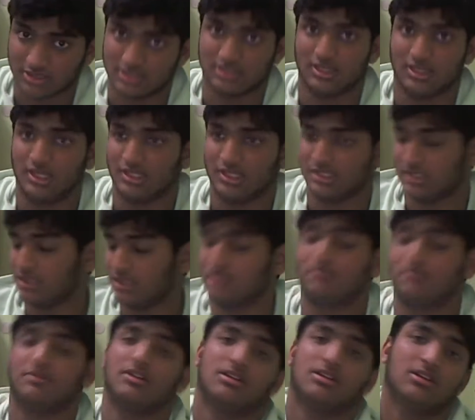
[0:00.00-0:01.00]
That's
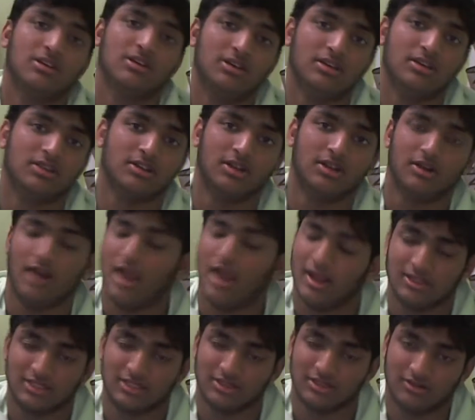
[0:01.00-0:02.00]
pretty good,
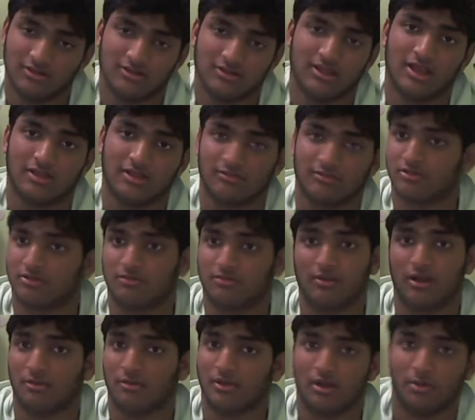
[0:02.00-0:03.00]
acting and all that. Could
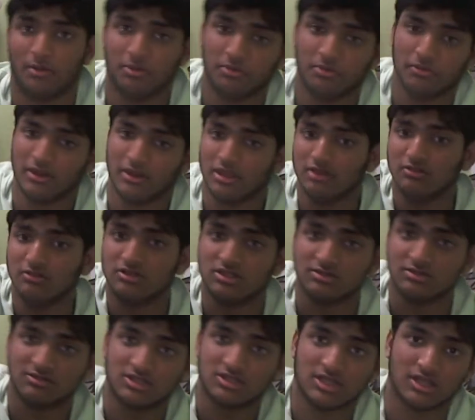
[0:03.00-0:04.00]
probably help with my
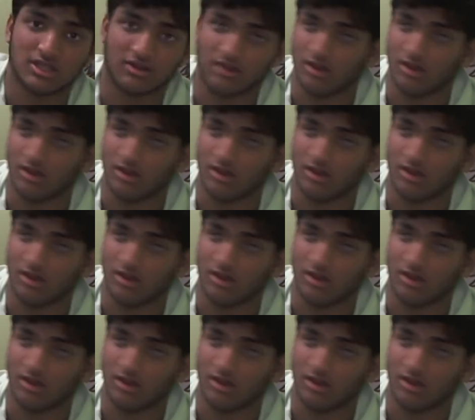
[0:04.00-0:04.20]
YouTube channel.